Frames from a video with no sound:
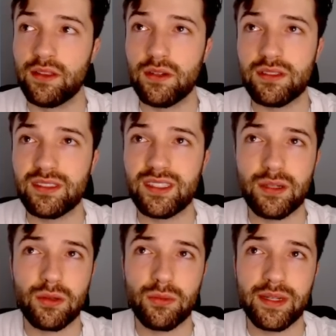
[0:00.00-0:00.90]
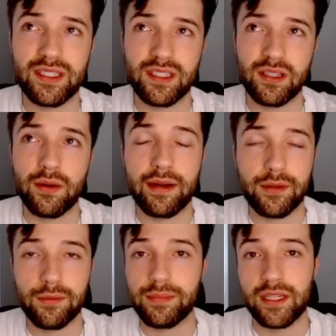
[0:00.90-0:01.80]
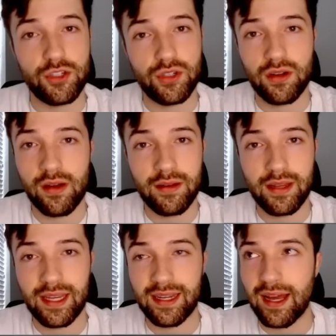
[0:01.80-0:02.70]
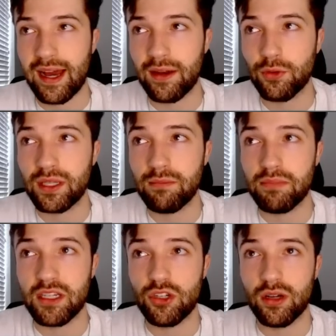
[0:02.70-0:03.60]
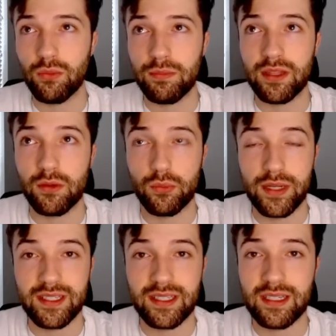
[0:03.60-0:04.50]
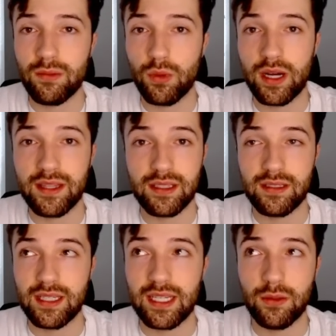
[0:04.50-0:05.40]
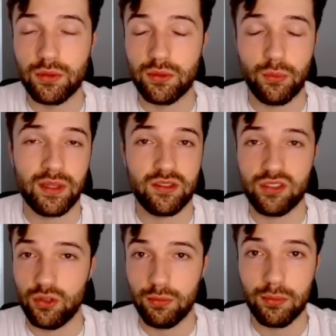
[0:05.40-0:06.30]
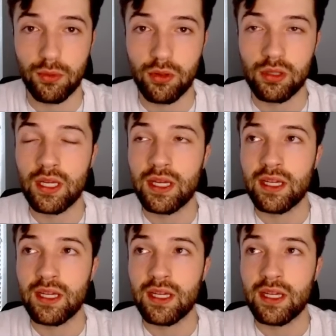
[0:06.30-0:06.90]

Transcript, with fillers: There is zero reason to go after Bijan, and I don't think Bijan would be the reason why the Eagles would win the Super Bowl.